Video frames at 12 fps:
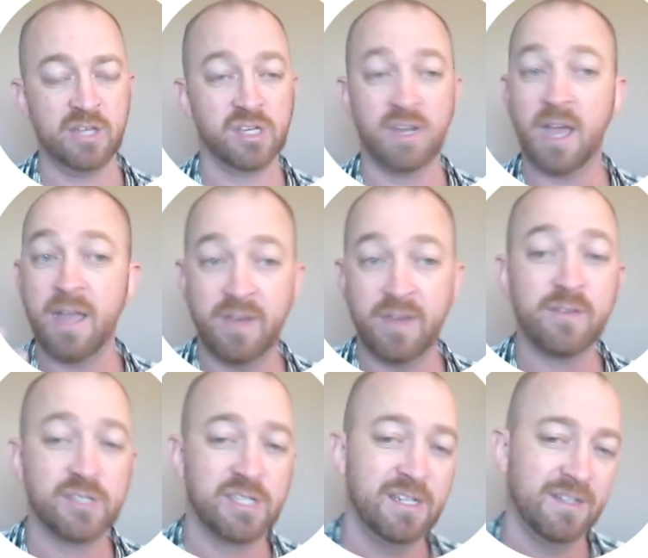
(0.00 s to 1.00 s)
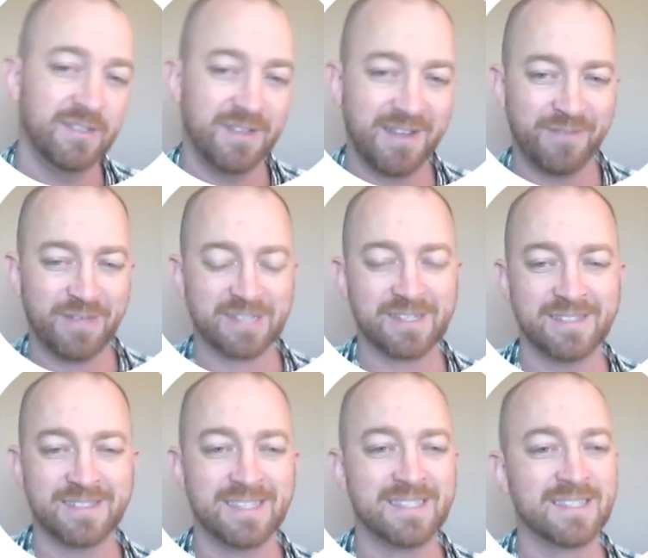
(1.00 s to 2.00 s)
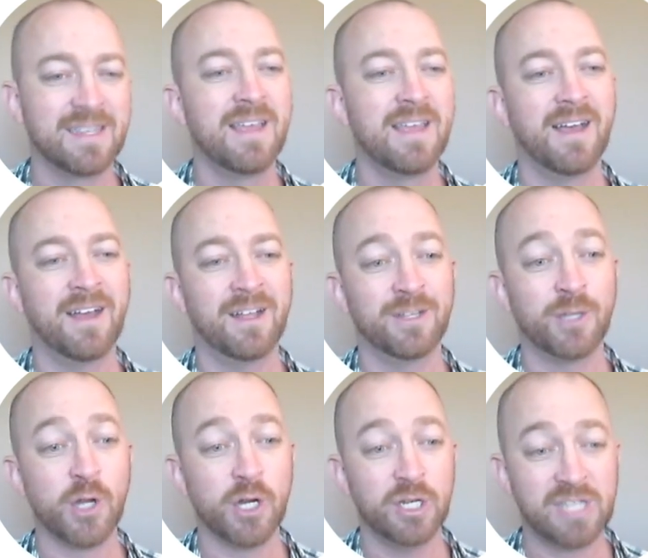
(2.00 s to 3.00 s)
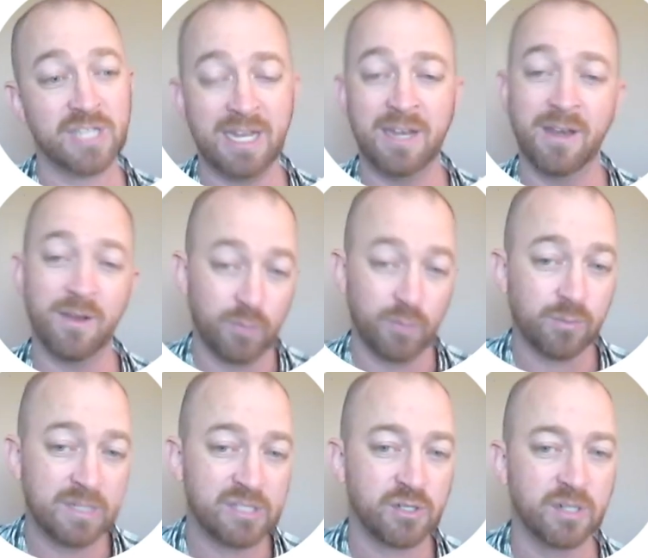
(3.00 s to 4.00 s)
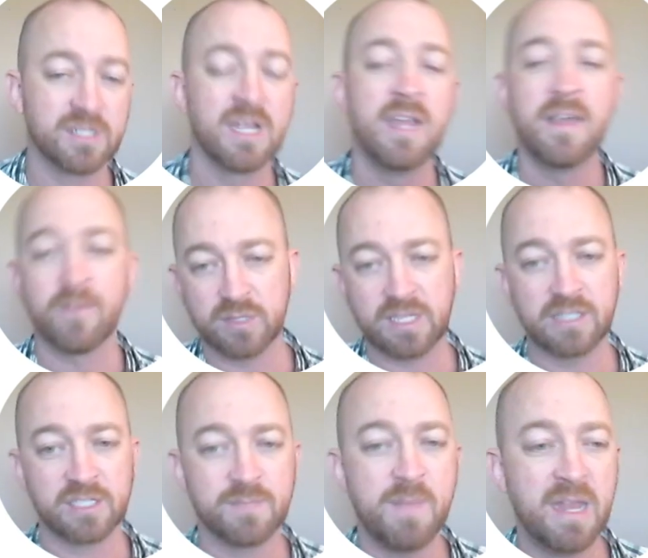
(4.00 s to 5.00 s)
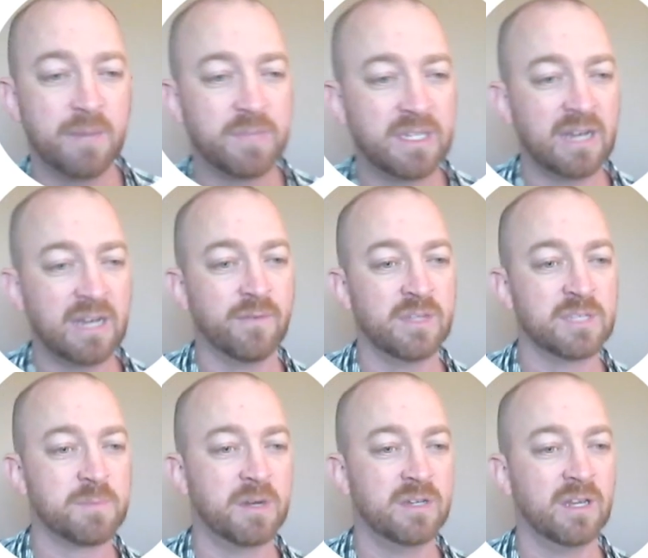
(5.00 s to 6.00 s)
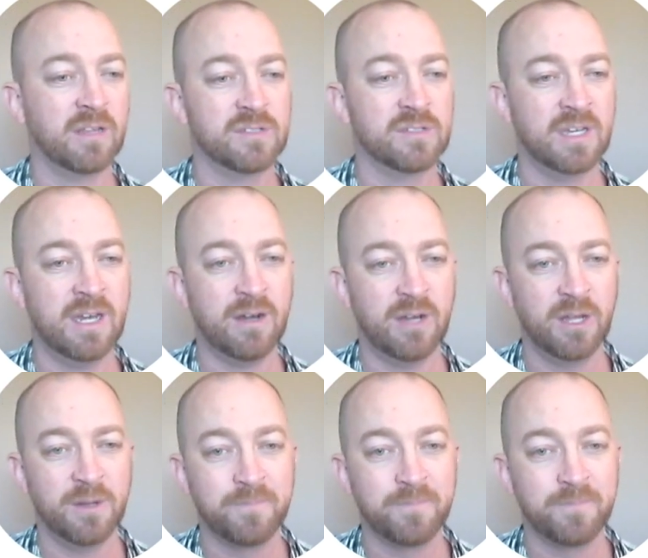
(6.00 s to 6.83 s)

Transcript: I have never seen an effect size this large in real research. Of course, I just made up the data for this particular scenario.